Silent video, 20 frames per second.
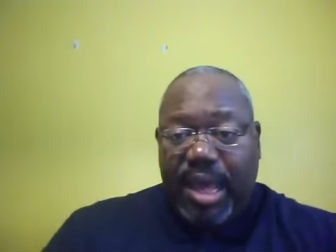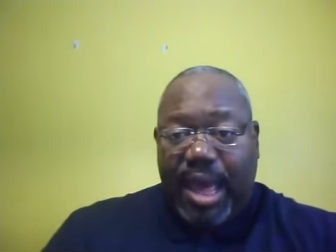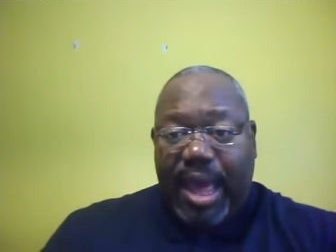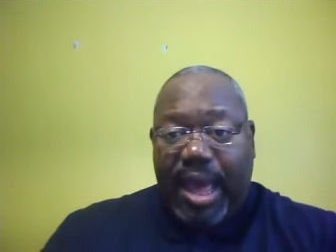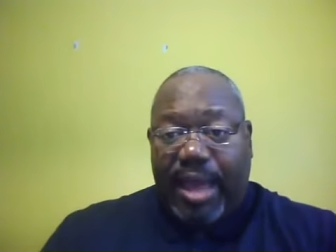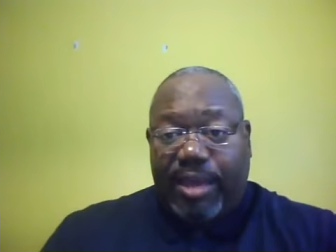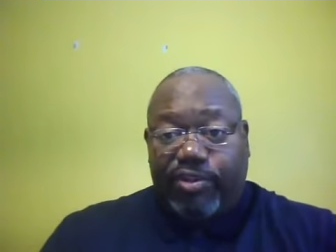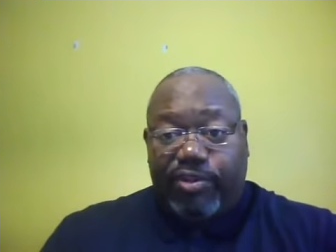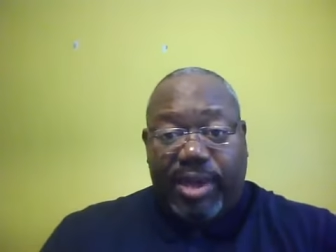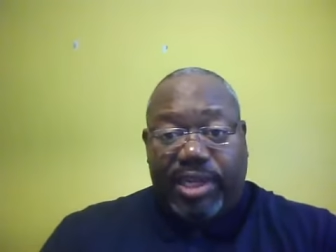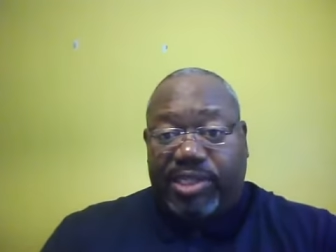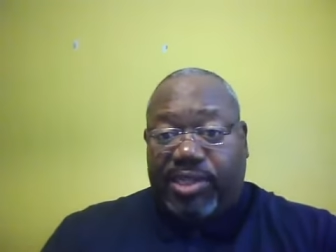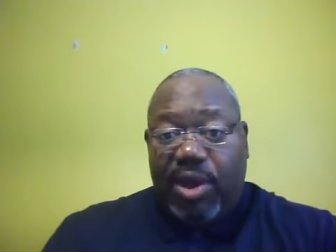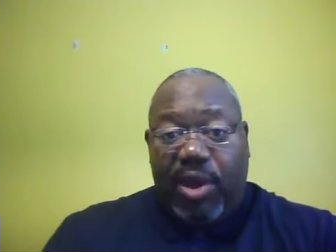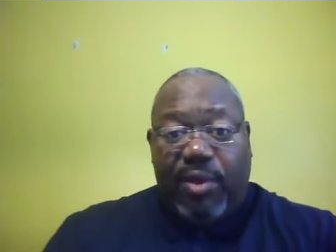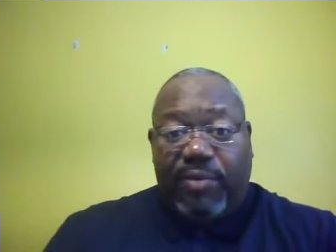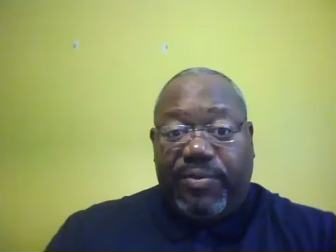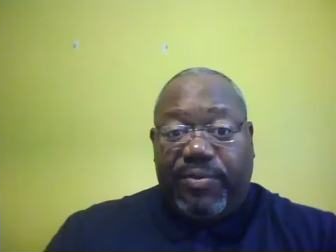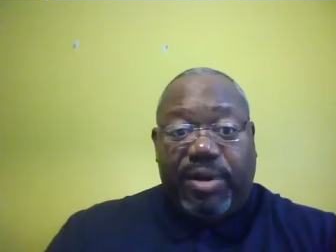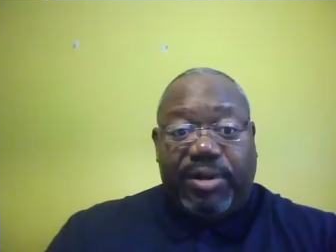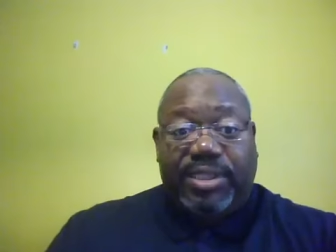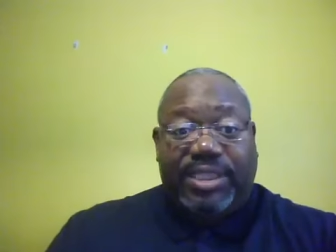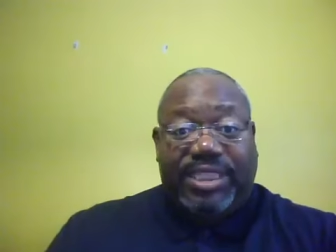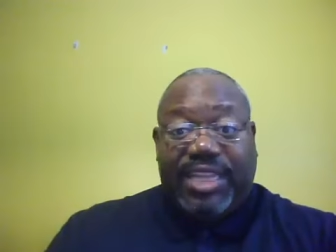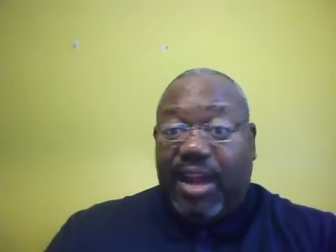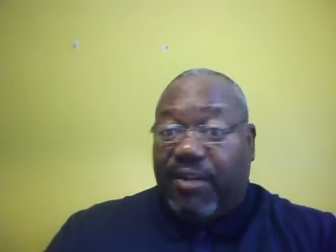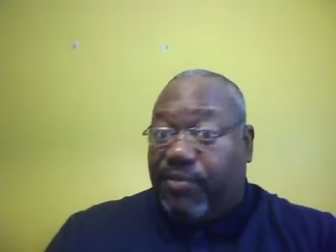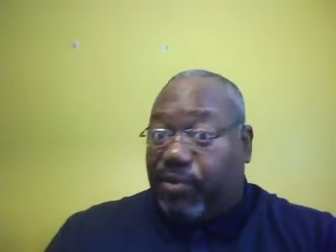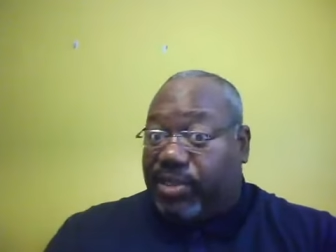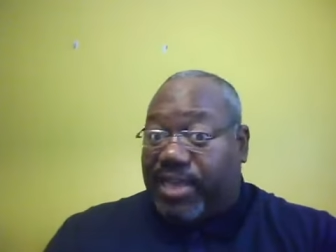uh, drenched over
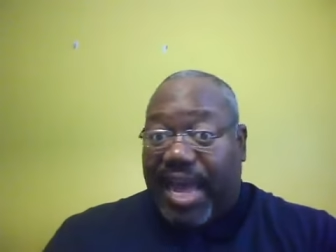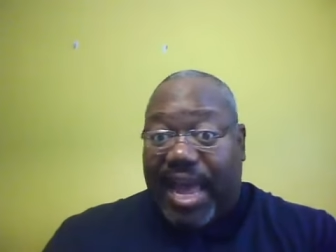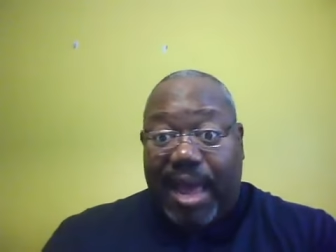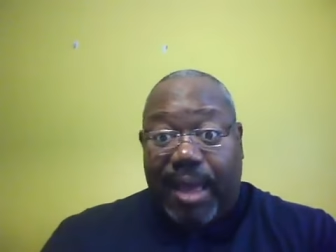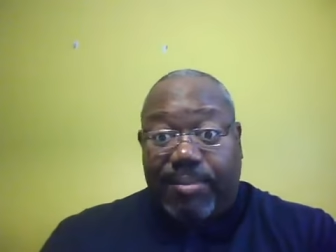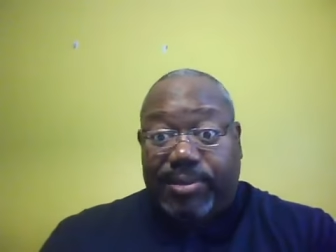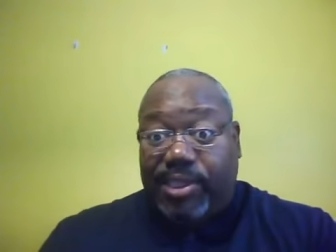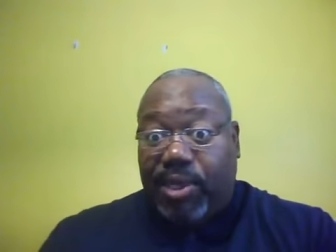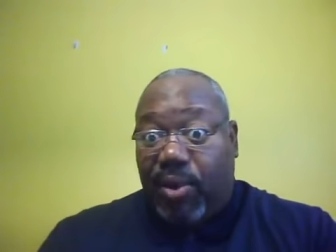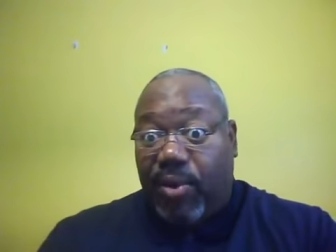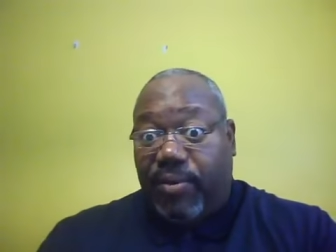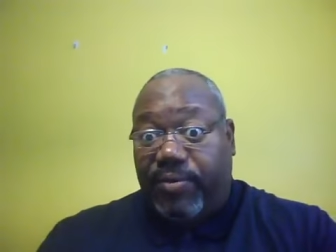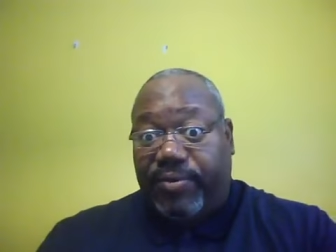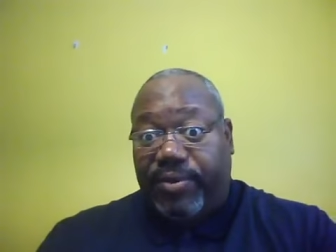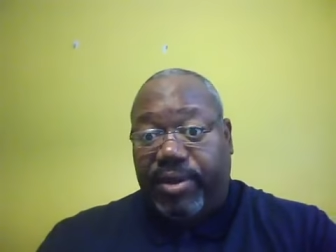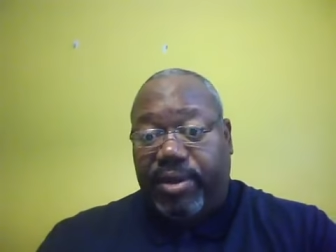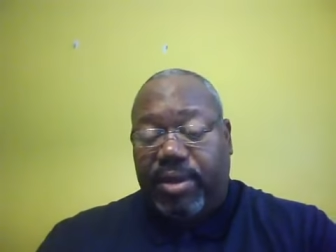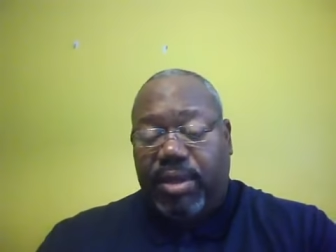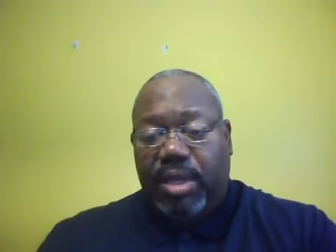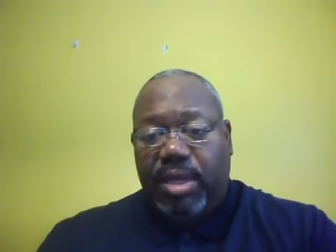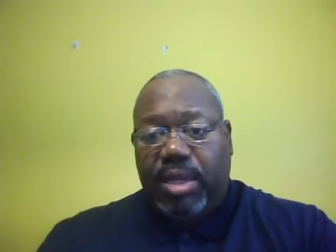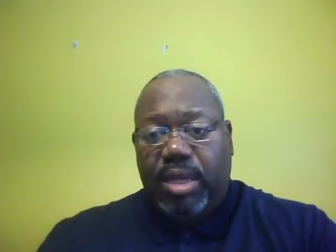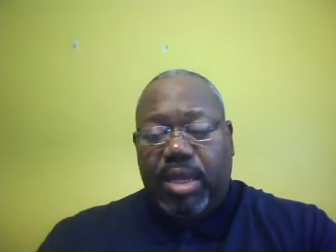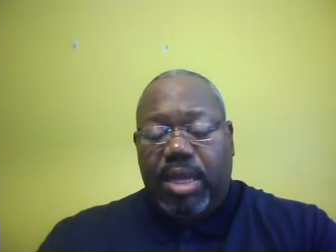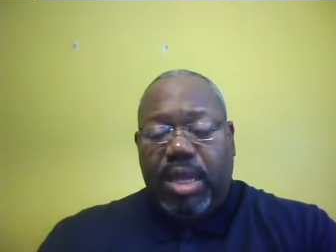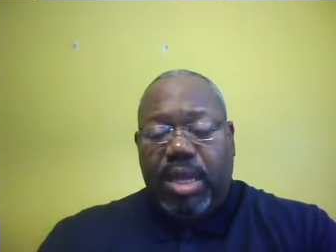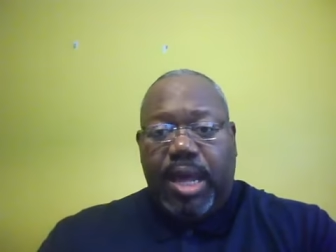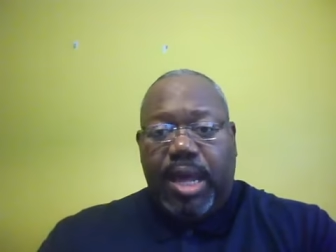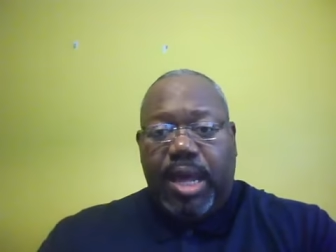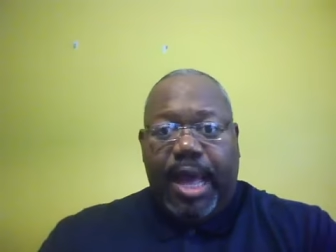several times over.
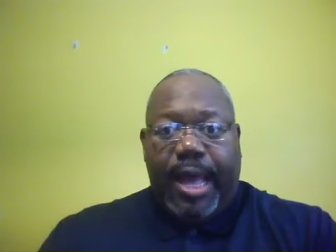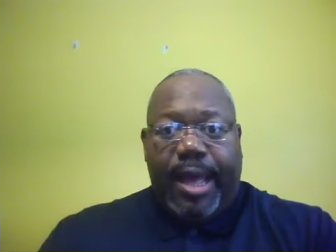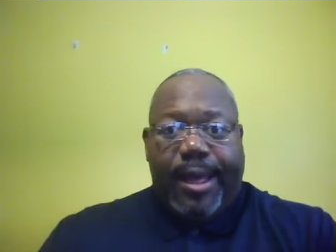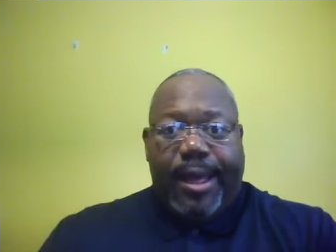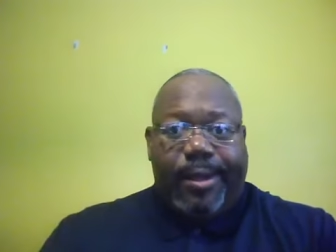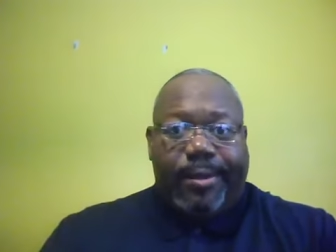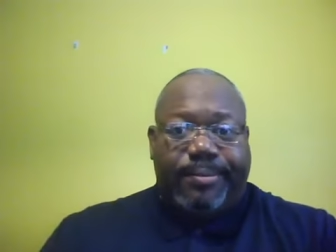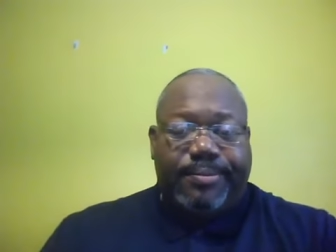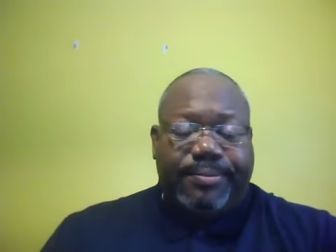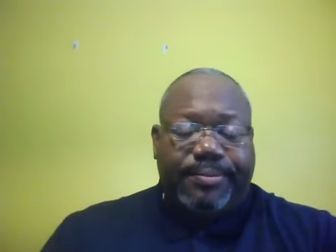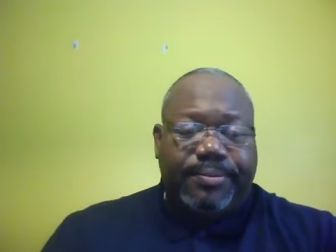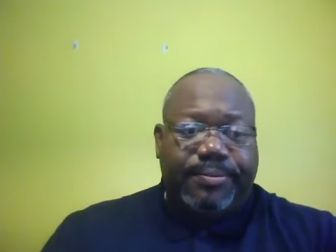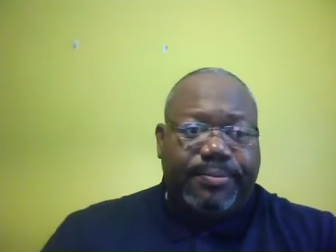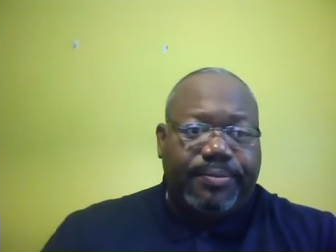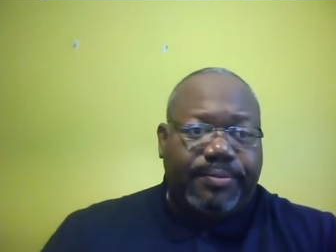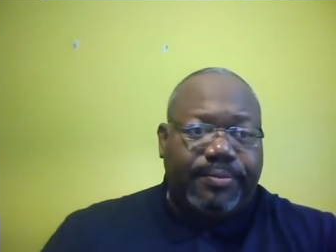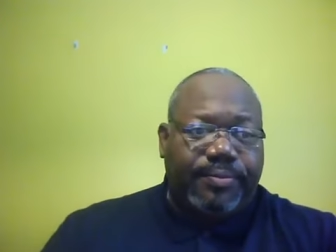Um,